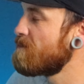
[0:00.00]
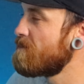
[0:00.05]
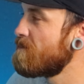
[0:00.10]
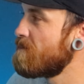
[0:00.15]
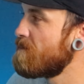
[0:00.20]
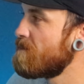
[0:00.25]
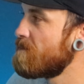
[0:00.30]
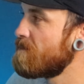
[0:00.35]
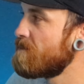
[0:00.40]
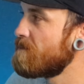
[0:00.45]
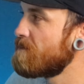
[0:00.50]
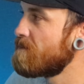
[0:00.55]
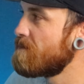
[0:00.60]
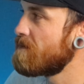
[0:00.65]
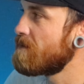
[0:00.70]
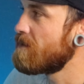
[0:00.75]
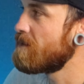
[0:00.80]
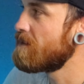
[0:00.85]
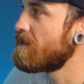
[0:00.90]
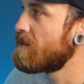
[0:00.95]

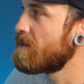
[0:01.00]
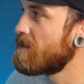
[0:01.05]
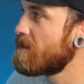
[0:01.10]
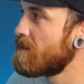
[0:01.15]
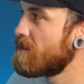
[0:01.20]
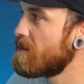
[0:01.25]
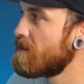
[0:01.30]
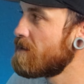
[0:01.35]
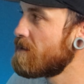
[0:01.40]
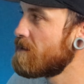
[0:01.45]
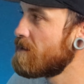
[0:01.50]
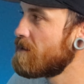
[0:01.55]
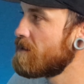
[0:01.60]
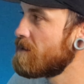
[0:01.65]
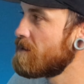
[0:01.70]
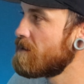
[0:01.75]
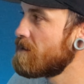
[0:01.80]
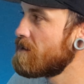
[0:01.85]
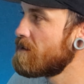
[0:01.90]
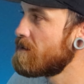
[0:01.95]

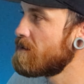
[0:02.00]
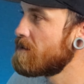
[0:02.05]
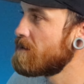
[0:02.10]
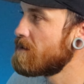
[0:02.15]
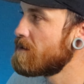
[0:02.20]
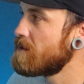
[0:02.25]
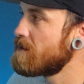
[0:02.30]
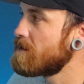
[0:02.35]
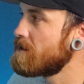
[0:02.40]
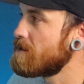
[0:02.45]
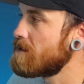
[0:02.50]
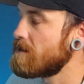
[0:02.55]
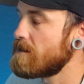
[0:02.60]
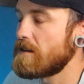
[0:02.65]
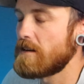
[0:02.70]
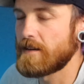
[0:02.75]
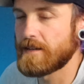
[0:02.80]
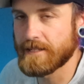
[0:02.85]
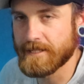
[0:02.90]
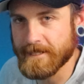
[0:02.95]

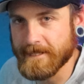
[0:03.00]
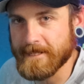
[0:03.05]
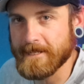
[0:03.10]
[no speech]